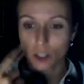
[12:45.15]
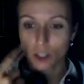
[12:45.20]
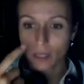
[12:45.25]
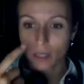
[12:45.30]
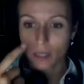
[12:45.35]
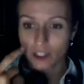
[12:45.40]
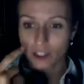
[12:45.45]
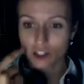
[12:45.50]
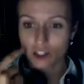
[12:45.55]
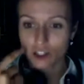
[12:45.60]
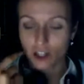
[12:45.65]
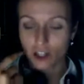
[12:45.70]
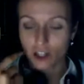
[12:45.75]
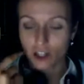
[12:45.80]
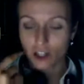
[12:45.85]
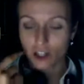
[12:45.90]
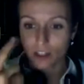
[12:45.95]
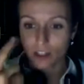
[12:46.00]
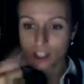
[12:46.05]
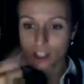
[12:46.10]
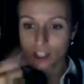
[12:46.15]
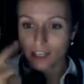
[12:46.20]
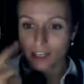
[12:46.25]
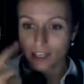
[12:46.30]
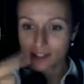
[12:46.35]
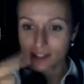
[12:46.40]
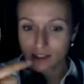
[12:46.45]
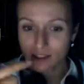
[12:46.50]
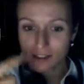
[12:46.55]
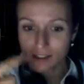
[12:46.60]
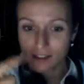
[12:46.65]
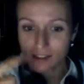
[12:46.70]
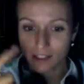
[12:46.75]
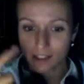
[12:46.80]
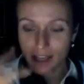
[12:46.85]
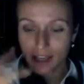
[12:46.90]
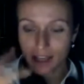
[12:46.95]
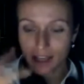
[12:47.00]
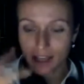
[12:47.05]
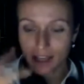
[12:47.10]
teach you English, they're like 3
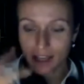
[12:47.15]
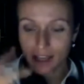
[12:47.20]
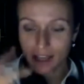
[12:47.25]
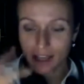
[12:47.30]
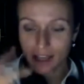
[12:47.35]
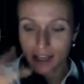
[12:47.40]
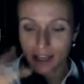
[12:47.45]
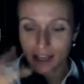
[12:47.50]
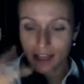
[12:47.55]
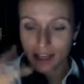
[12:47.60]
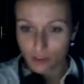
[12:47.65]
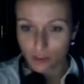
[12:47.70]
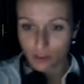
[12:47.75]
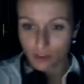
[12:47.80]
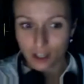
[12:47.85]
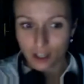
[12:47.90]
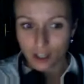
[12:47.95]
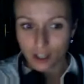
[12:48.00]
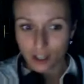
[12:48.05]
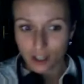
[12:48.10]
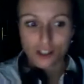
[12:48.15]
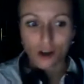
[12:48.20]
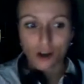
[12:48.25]
lessons ahead of you.